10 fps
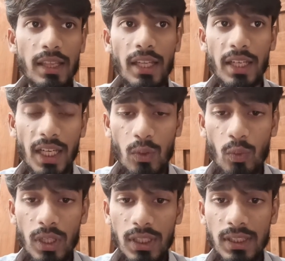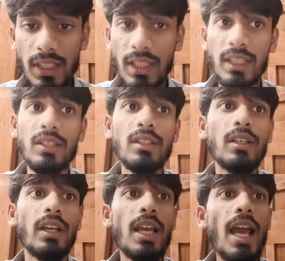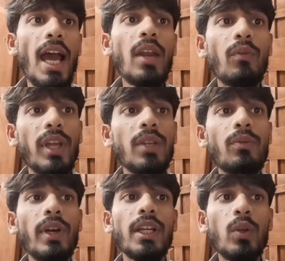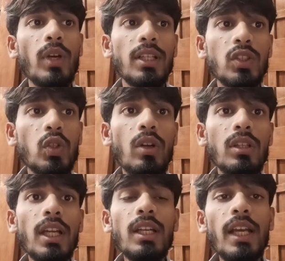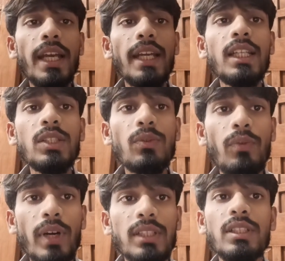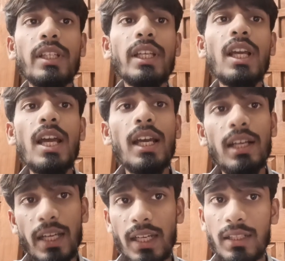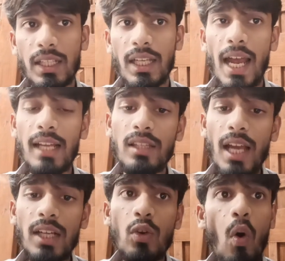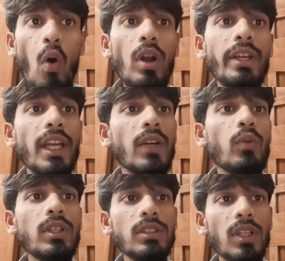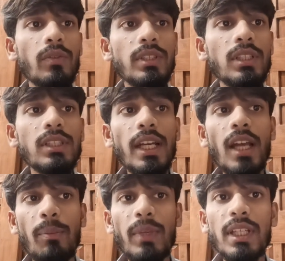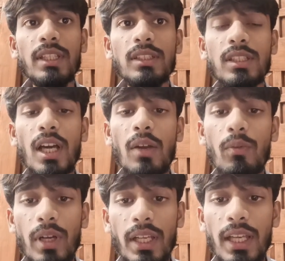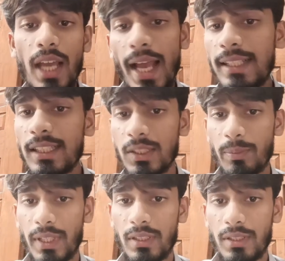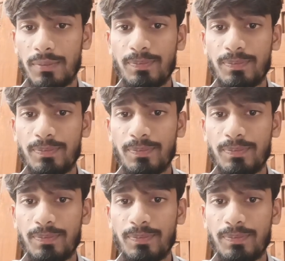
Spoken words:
The network is tested and verified to ensure that it is functioning correctly and that all network services and applications are working as expected.